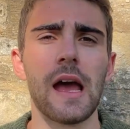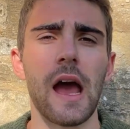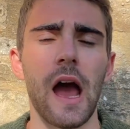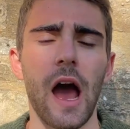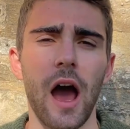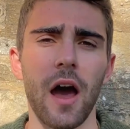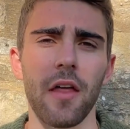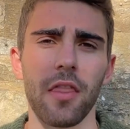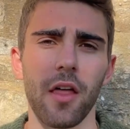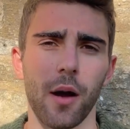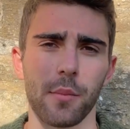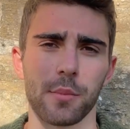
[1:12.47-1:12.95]

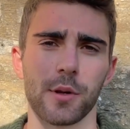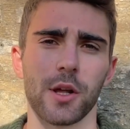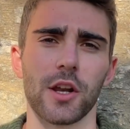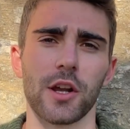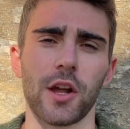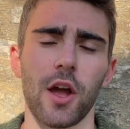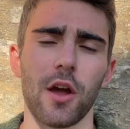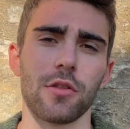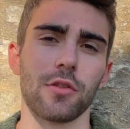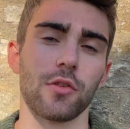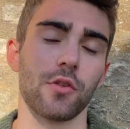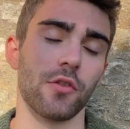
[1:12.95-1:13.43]
uh, that I'm going to
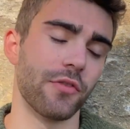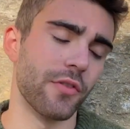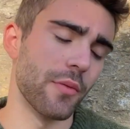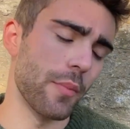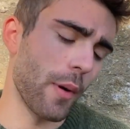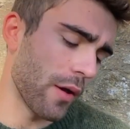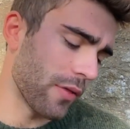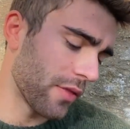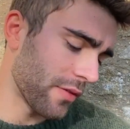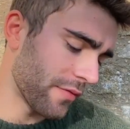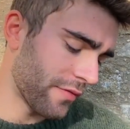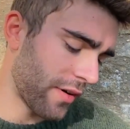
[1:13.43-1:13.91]
go through for
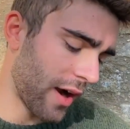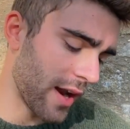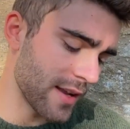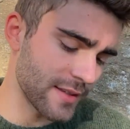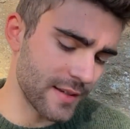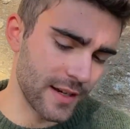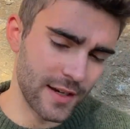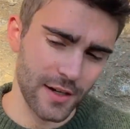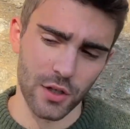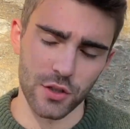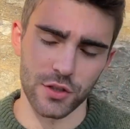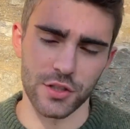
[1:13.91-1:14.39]
both
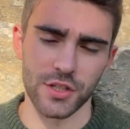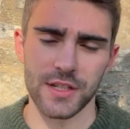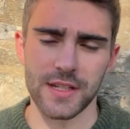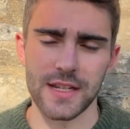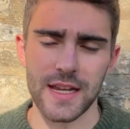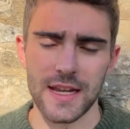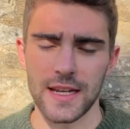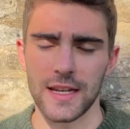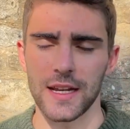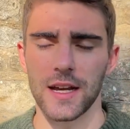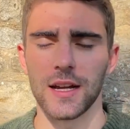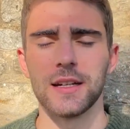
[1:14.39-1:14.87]
France and
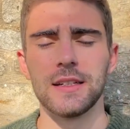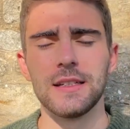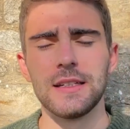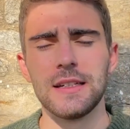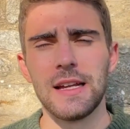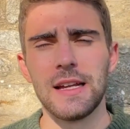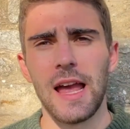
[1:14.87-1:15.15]
Argentina.